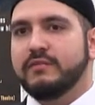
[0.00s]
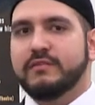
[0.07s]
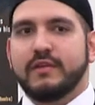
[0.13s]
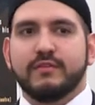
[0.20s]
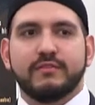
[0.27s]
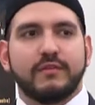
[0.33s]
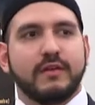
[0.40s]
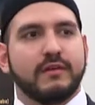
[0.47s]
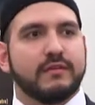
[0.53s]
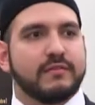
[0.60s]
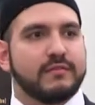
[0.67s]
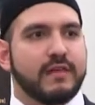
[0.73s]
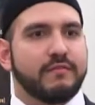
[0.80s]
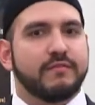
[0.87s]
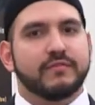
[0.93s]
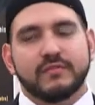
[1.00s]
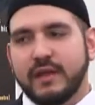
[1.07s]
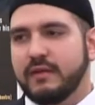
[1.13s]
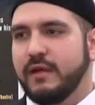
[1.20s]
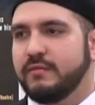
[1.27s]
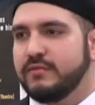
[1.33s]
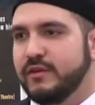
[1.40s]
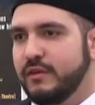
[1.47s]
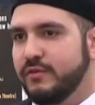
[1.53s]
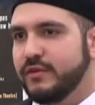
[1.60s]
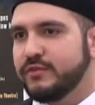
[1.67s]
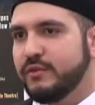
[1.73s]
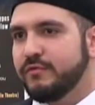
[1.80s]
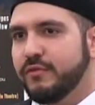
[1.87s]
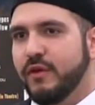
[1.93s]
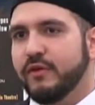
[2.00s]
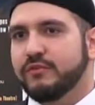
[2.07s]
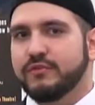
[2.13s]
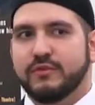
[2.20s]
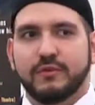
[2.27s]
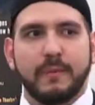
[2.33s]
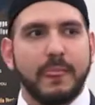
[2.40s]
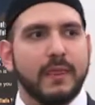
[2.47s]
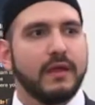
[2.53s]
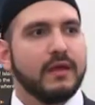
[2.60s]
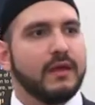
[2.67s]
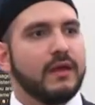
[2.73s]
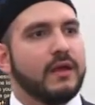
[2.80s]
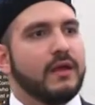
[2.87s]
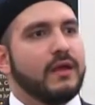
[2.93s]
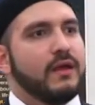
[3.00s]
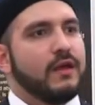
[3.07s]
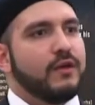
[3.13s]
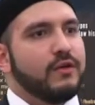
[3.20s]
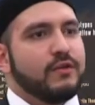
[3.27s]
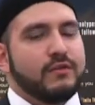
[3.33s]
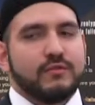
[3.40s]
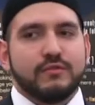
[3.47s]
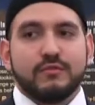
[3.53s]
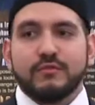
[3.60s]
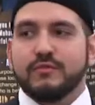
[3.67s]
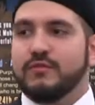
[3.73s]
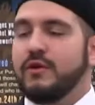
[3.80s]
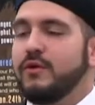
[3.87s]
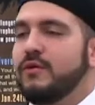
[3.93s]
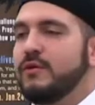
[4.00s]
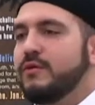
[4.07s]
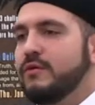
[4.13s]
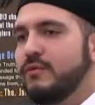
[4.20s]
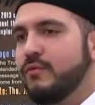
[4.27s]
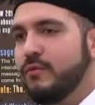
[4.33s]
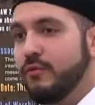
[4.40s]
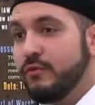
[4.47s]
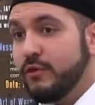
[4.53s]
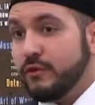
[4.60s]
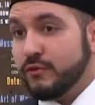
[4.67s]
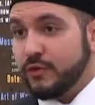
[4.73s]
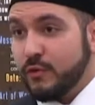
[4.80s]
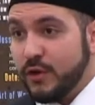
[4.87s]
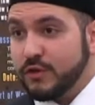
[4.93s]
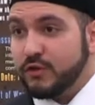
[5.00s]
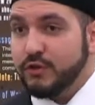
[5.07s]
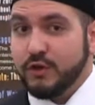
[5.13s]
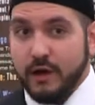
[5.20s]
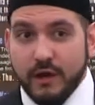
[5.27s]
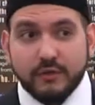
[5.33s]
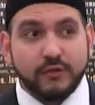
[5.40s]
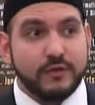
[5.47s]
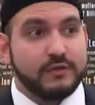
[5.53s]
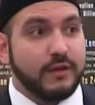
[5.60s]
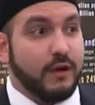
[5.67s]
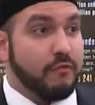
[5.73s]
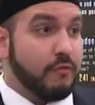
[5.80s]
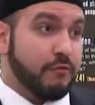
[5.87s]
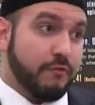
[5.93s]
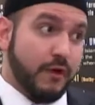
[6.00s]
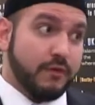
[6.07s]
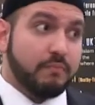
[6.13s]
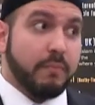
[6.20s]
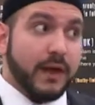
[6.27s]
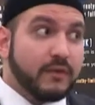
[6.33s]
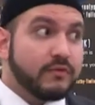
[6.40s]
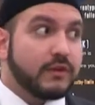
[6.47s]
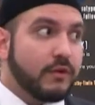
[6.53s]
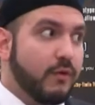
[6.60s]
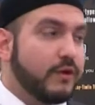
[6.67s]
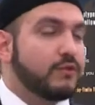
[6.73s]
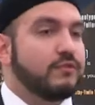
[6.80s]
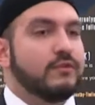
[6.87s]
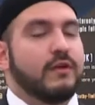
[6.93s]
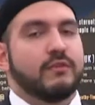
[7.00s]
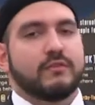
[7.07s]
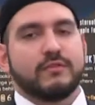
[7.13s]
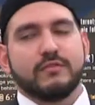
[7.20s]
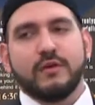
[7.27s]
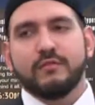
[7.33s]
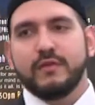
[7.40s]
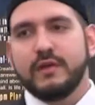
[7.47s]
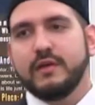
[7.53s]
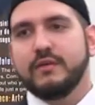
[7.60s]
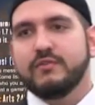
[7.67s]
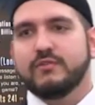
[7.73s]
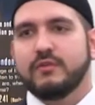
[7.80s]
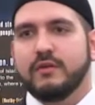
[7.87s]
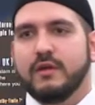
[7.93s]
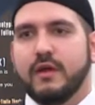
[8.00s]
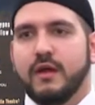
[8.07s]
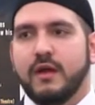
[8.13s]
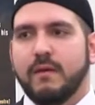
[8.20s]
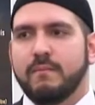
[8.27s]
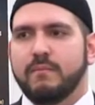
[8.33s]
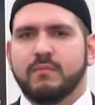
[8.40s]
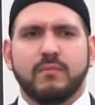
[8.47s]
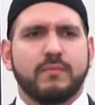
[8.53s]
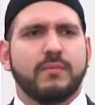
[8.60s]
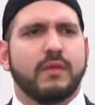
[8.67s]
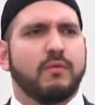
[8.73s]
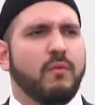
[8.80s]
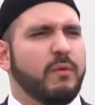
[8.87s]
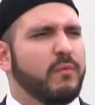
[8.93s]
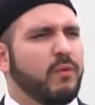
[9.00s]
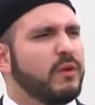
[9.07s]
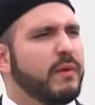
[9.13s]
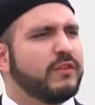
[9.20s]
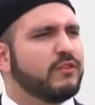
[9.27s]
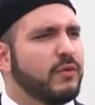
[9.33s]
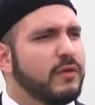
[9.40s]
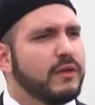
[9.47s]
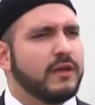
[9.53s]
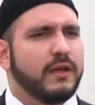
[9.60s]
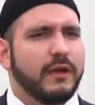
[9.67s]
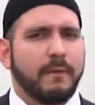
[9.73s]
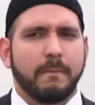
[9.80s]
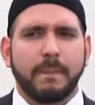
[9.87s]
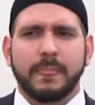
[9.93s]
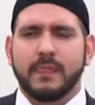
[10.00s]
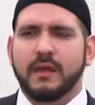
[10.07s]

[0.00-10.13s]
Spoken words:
this the 7th series of Lost? No, the question you'd ask yourself, the first basic question you ask yourself is, what am I doing here?